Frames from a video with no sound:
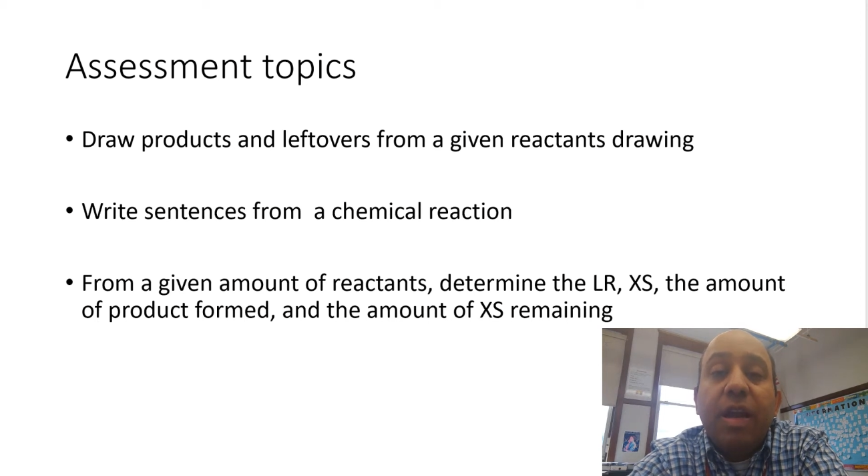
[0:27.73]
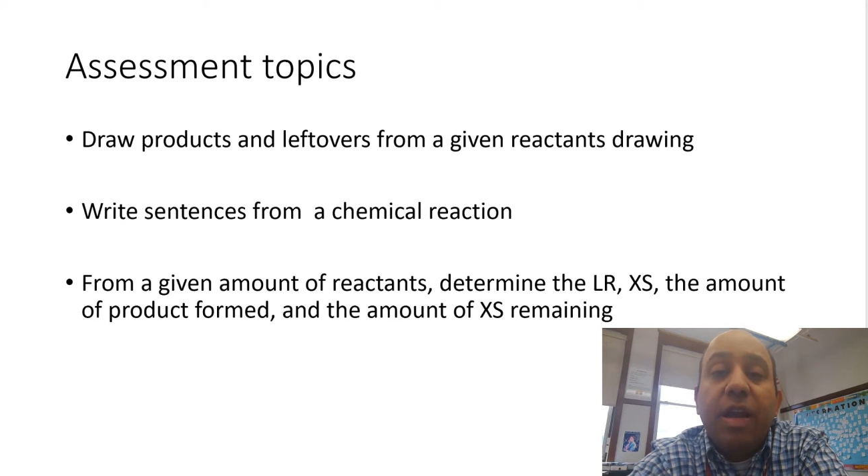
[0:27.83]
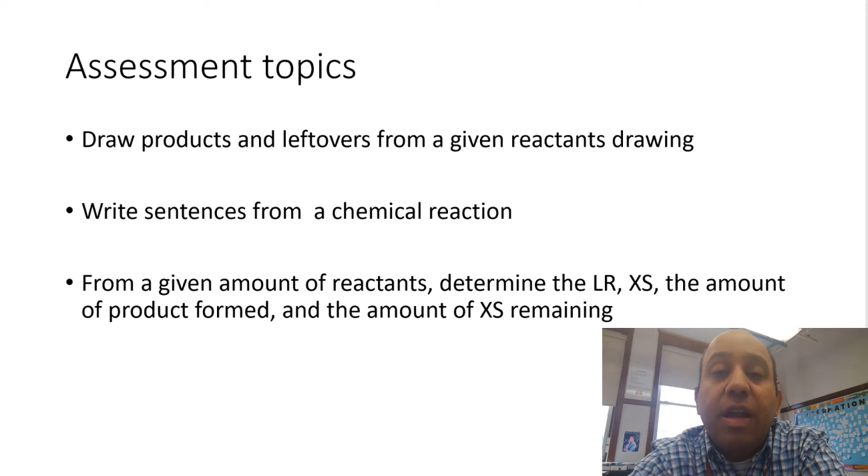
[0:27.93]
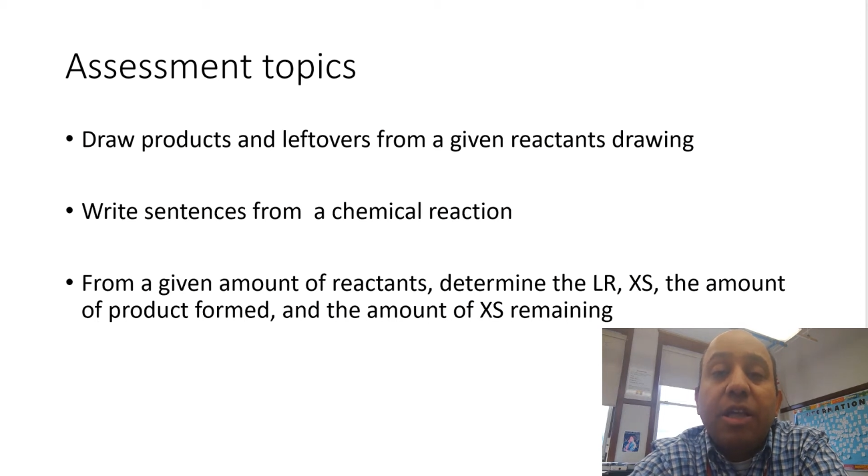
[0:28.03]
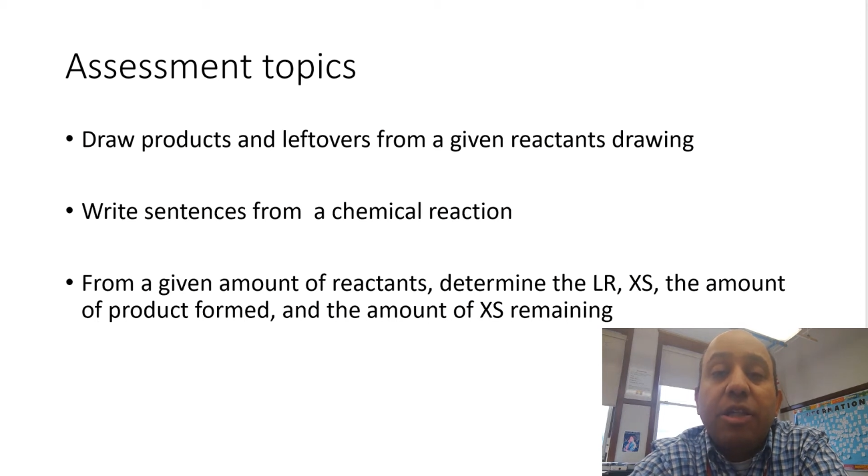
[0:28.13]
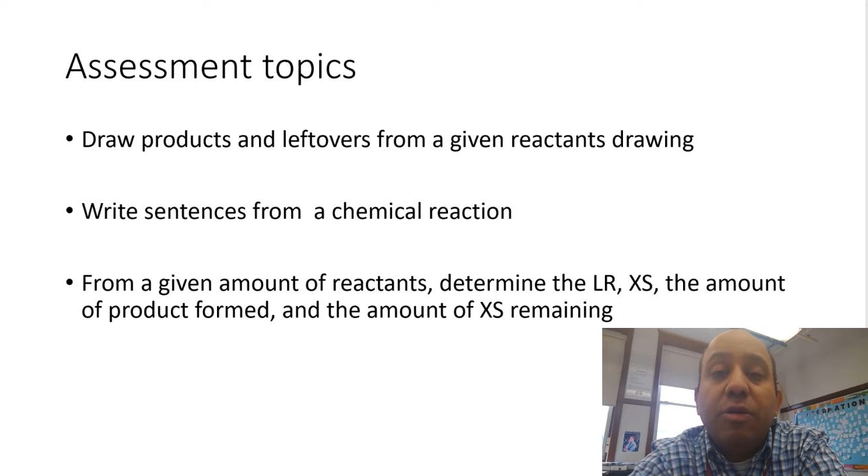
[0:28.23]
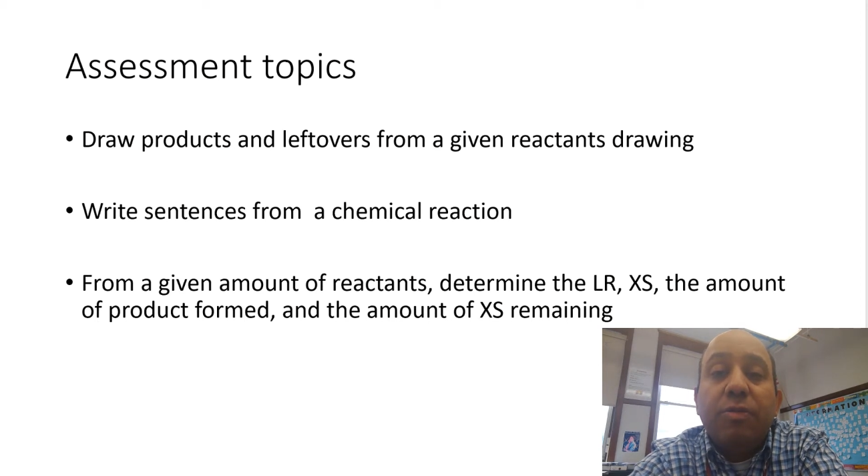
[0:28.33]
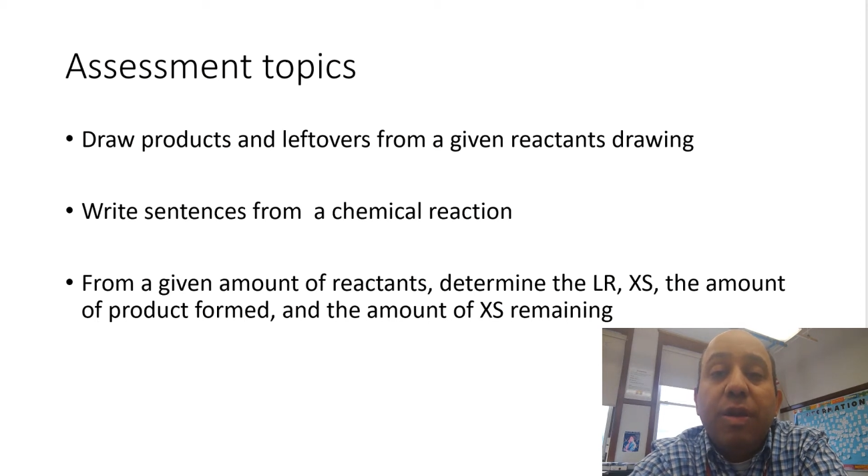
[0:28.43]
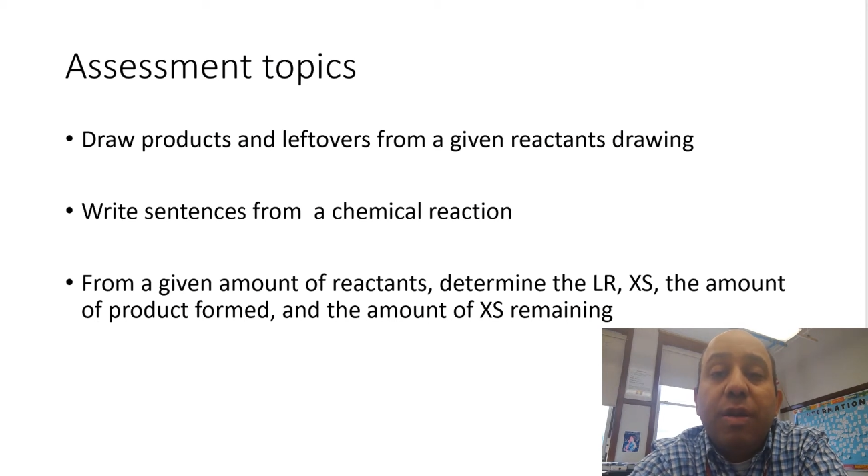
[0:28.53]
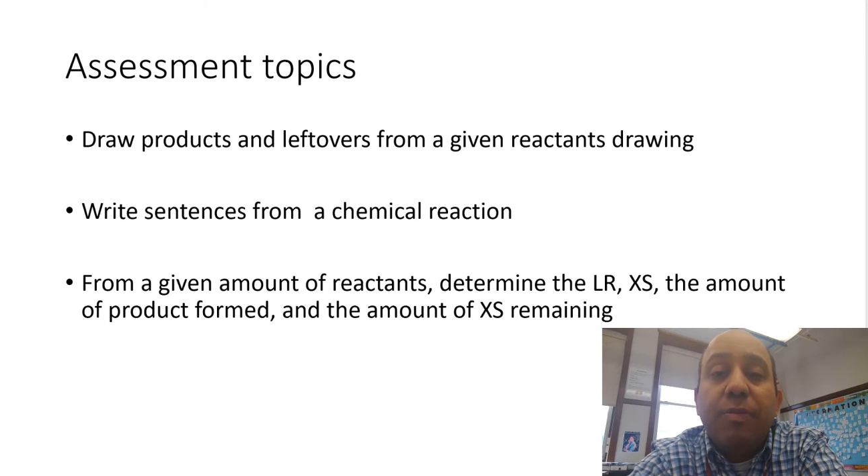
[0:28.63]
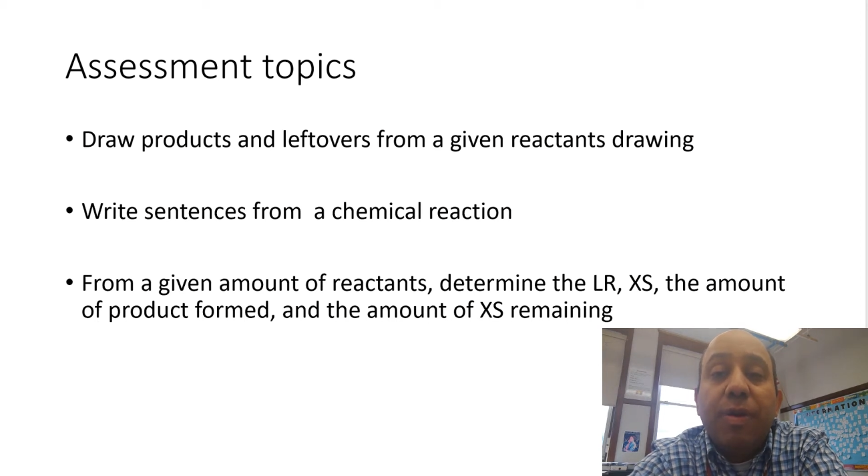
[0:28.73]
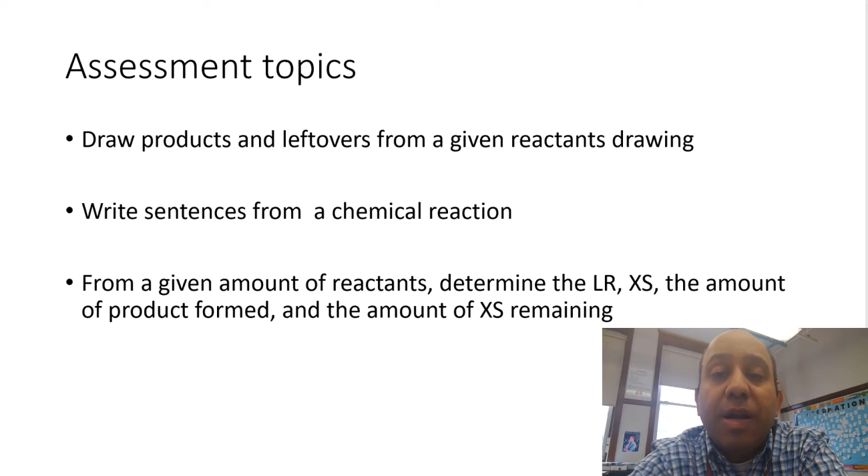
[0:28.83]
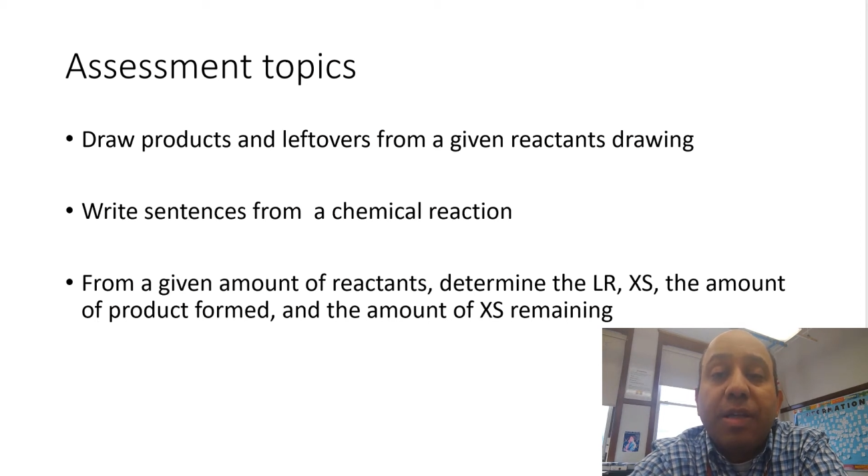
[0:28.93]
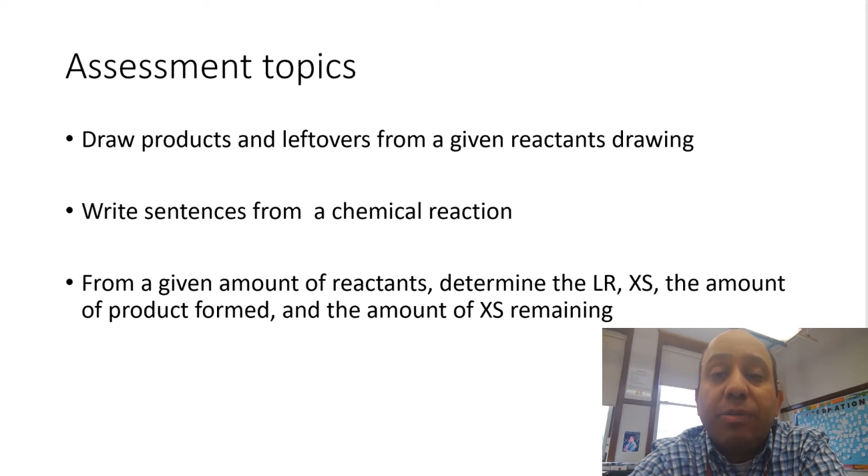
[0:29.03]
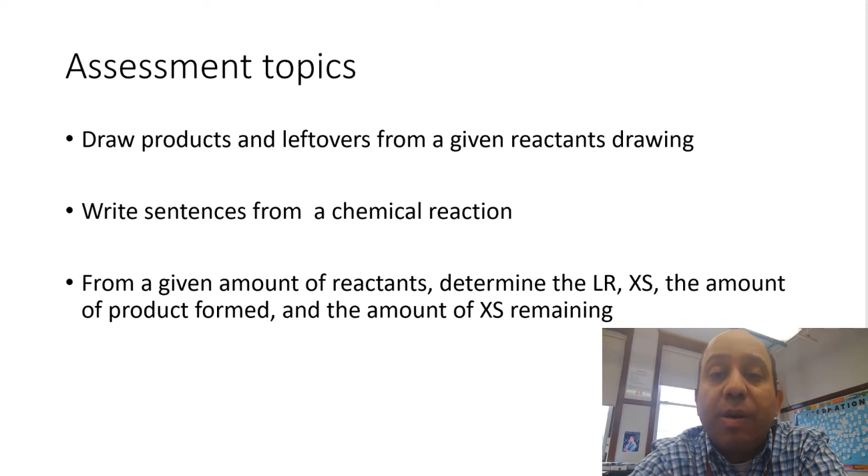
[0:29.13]
It can also be
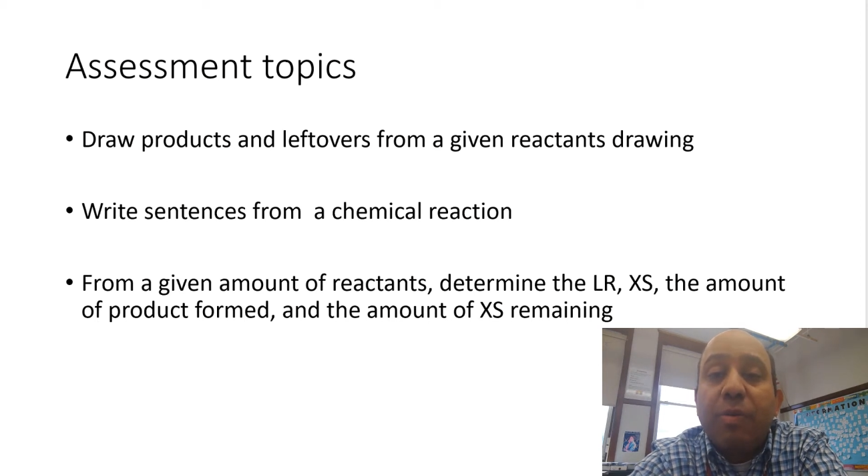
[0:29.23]
practiced